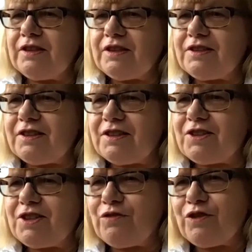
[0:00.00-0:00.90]
it's
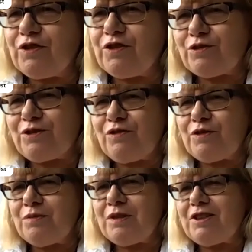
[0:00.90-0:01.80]
difficult
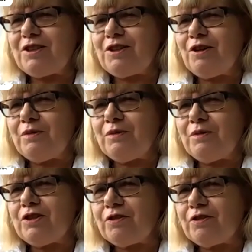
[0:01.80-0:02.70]
for me to comment
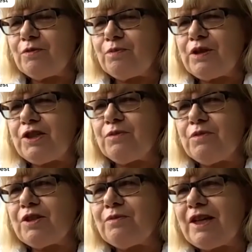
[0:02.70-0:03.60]
on the
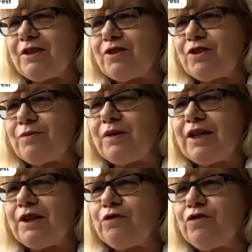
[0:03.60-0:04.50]
pessimism others
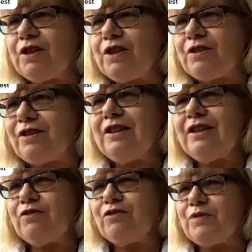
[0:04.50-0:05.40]
may feel
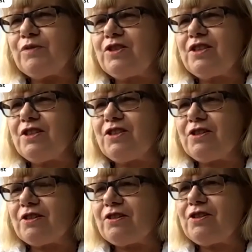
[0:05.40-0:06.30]
from this
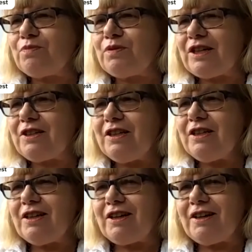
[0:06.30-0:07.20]
distance, but
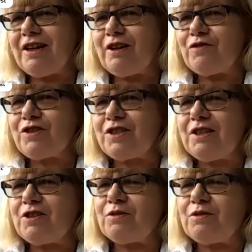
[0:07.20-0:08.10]
I have
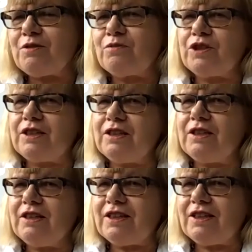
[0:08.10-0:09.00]
seen some really
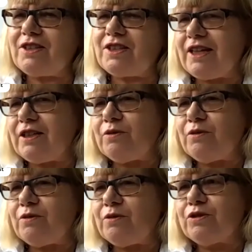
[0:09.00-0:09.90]
exciting
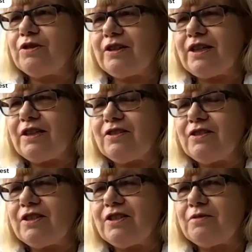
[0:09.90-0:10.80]
work, and
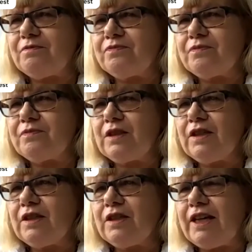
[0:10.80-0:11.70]

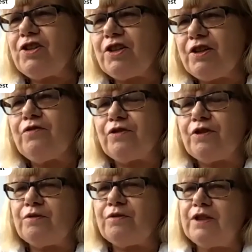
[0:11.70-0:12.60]
energy
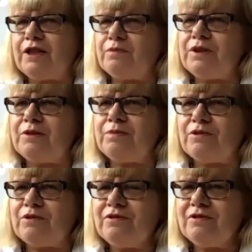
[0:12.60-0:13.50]
from young people.